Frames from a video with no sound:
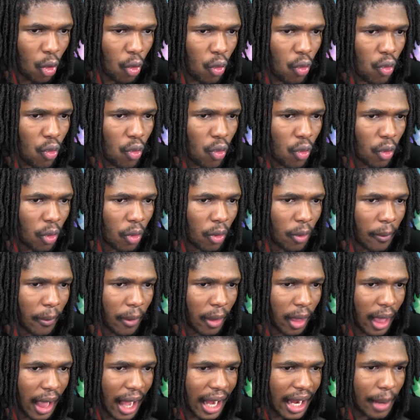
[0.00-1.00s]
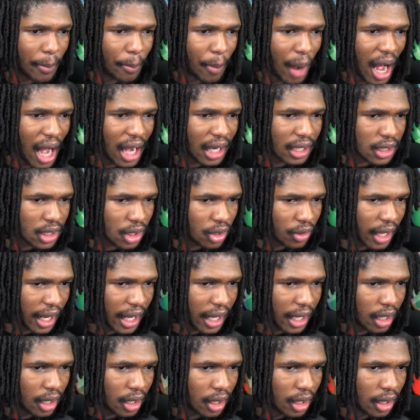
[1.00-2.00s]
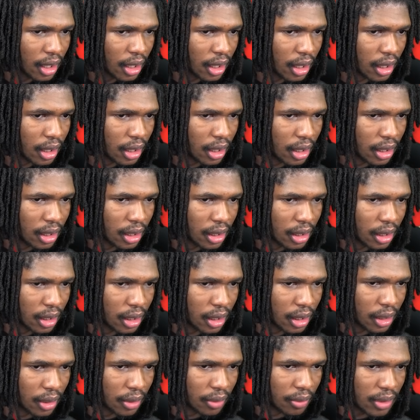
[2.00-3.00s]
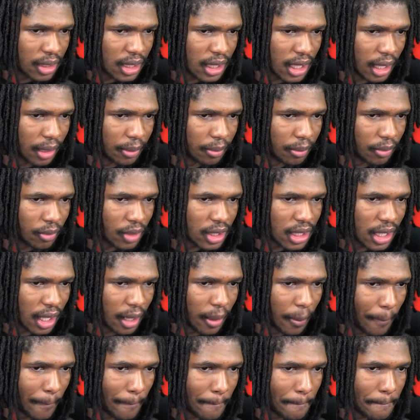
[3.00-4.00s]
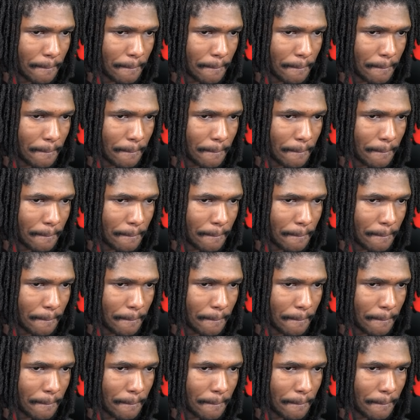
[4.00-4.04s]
Ooh, I could box, okay. What's up? What's up?